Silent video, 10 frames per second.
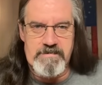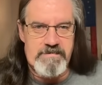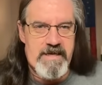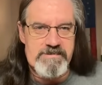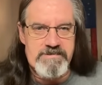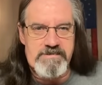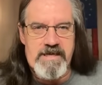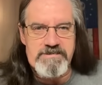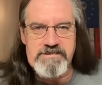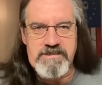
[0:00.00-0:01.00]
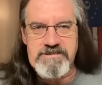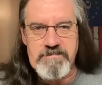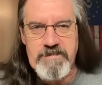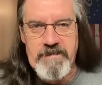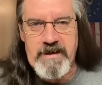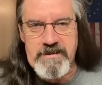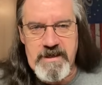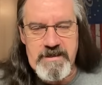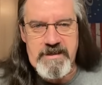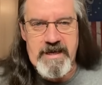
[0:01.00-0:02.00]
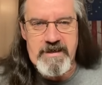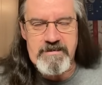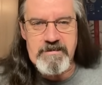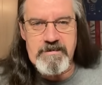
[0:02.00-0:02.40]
They shouldn't be paying none of that.